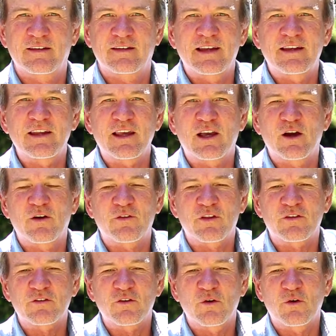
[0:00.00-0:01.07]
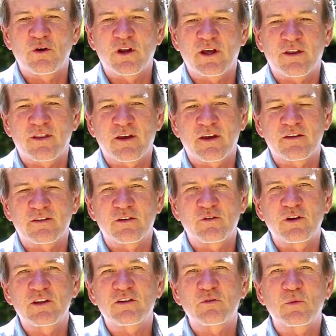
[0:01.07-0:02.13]
Letting go of the story, I think, is the
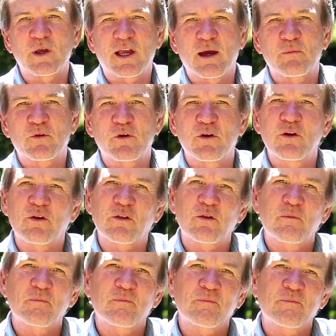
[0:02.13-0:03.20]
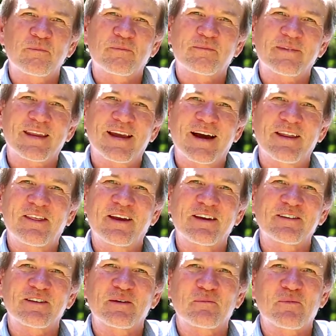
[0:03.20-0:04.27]
reason we come to Earth. I think
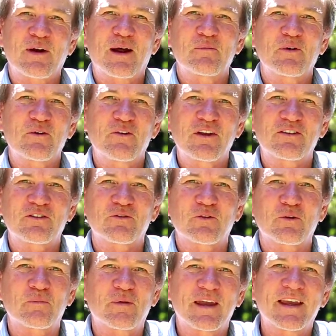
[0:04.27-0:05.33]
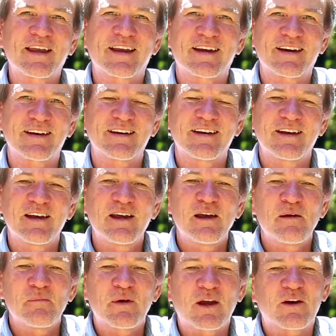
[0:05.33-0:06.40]
it's the primary reason for being here,
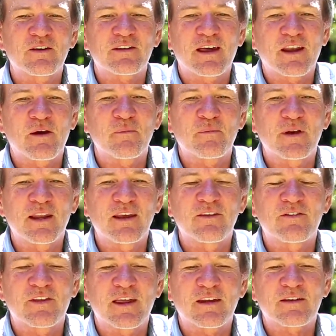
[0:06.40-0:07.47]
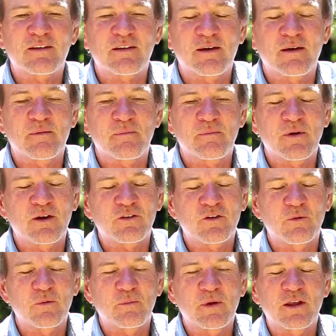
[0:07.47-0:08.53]
because I don't believe that most
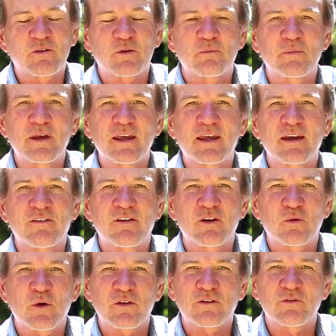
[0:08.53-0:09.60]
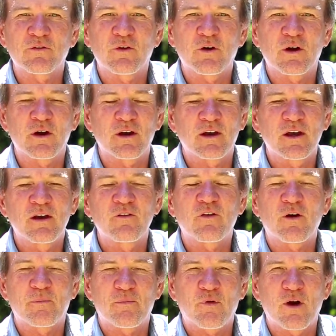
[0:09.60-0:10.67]
human beings would be here if it wasn't for
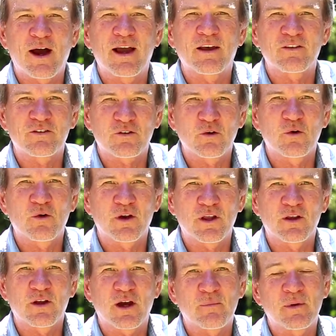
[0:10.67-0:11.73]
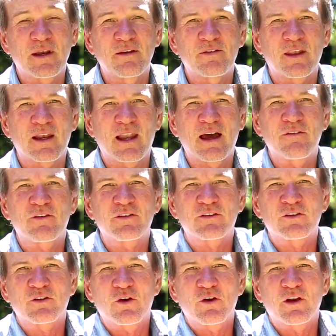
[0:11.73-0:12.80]
a prior story. You know, I believe that life is
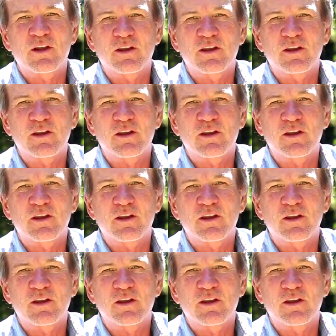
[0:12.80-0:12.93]
eternal.